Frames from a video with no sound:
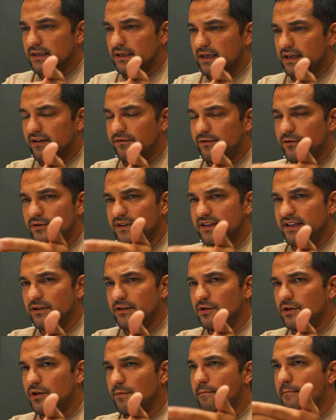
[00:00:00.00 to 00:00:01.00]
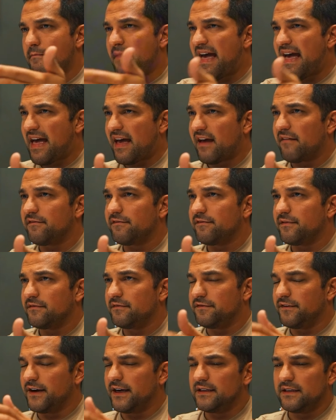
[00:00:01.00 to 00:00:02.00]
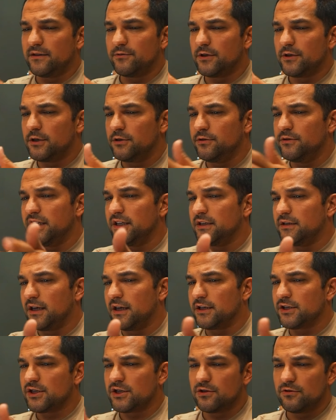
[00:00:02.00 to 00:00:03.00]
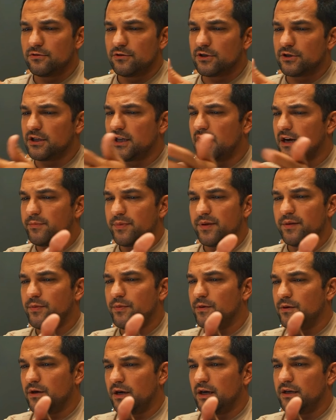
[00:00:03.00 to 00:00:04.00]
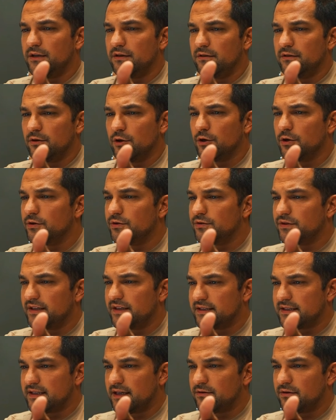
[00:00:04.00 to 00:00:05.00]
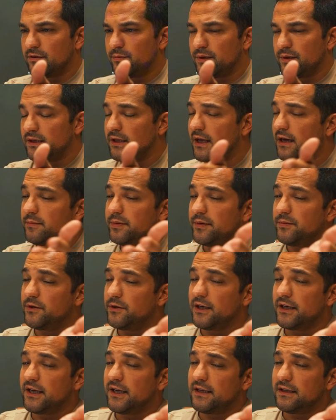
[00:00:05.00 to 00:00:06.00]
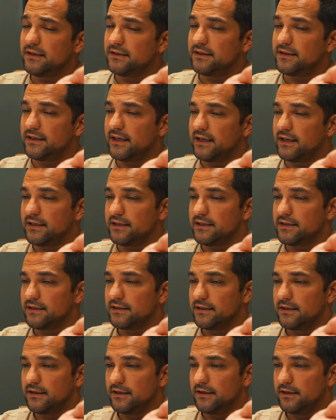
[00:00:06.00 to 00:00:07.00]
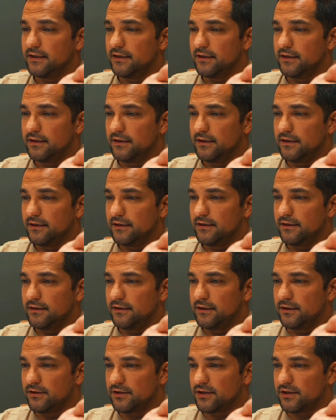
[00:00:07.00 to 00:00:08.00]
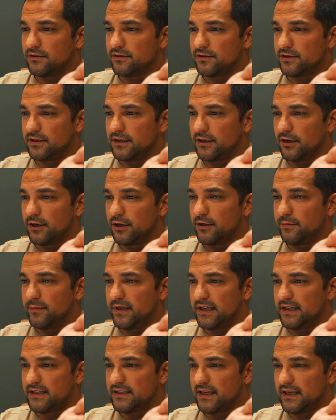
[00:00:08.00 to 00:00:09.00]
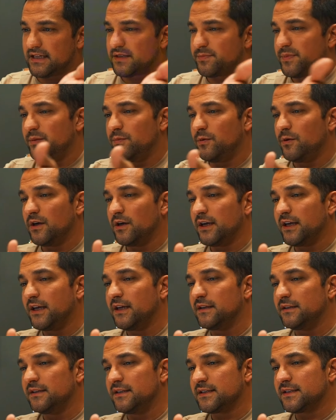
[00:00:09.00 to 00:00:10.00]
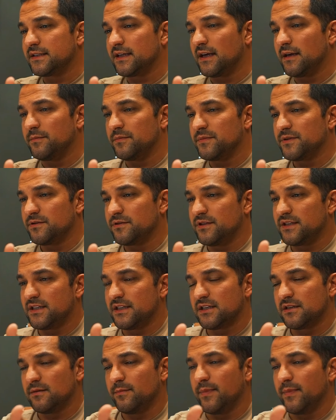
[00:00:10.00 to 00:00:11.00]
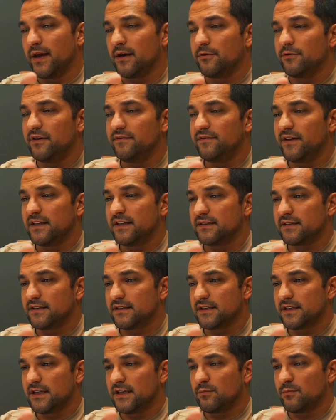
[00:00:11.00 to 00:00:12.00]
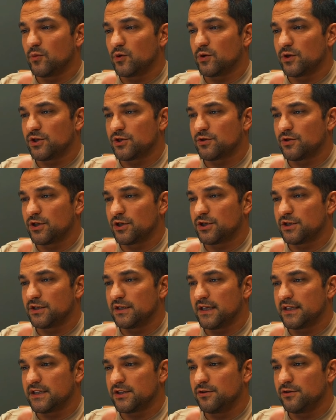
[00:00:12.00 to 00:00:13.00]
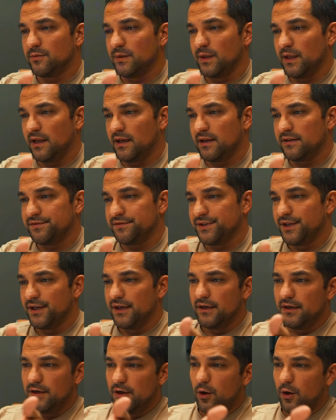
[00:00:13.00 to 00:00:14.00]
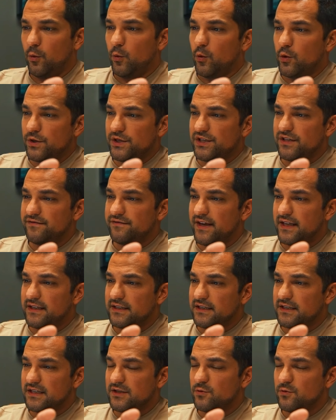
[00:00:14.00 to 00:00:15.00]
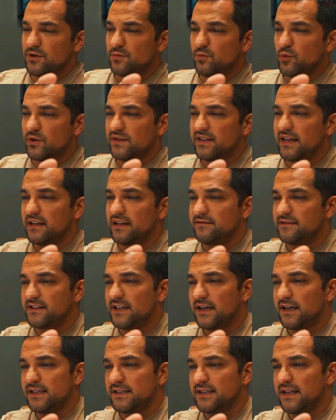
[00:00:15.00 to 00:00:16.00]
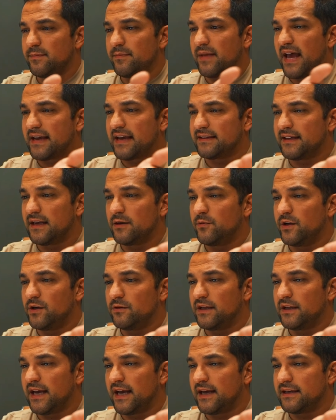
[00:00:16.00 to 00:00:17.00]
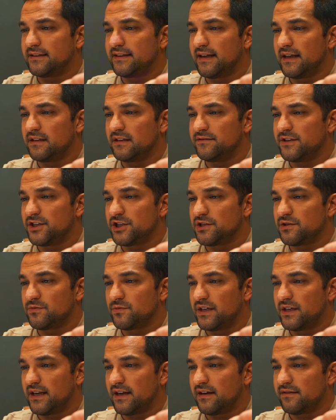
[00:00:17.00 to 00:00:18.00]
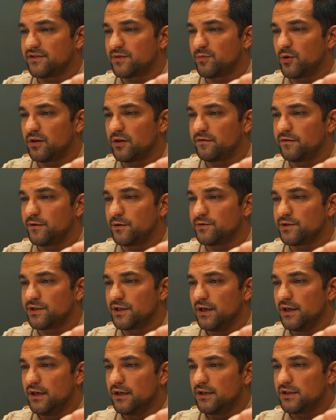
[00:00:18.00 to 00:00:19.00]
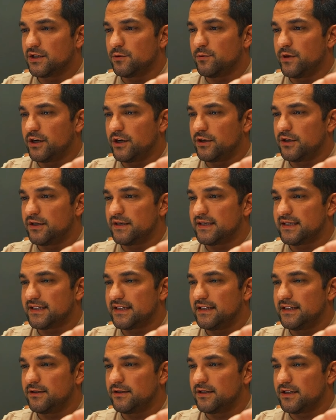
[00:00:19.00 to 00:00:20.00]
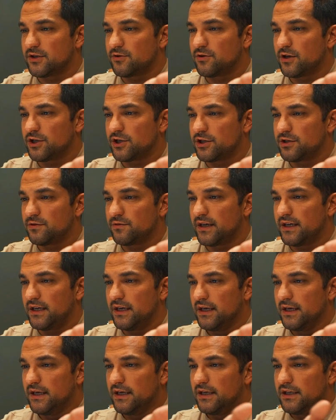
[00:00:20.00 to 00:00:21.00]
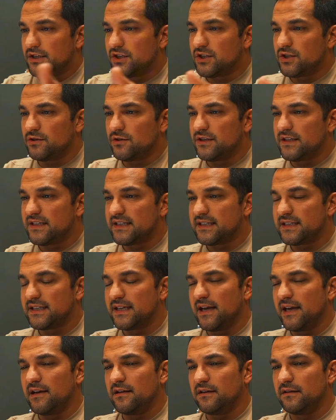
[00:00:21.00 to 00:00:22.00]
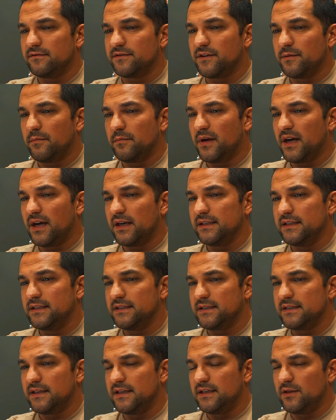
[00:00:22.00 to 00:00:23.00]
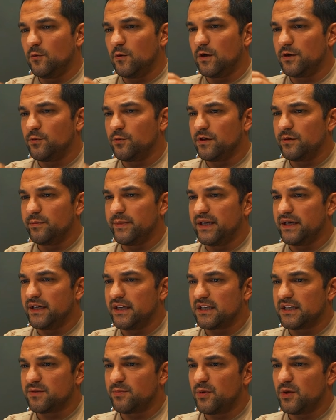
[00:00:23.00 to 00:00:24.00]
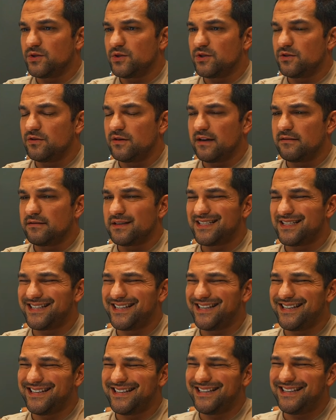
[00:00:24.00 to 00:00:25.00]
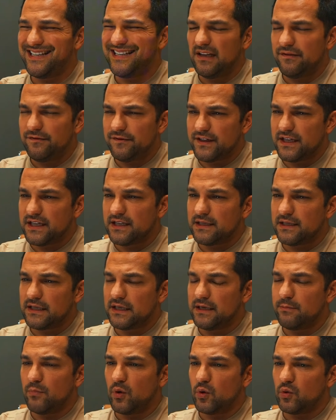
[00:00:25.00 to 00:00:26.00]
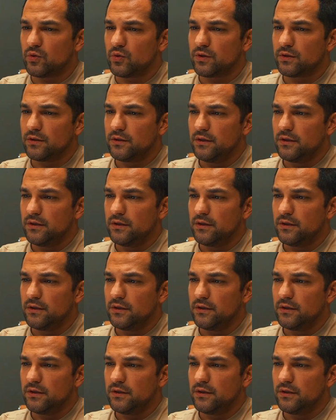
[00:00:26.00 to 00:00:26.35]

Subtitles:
if you do the math, fine, they were looting a lot of stores, a lot of people got hurt, etc. But a lot of people got killed in the 80s. So the argument is less people got killed this time. So is this a better event because it got more destruction, less human lives? A worse event because it was more televised, and back then we only had televisions, we didn't have smartphones, so we couldn't see the destruction, right? So the scale of our minds in what we're being exposed to now is significantly more,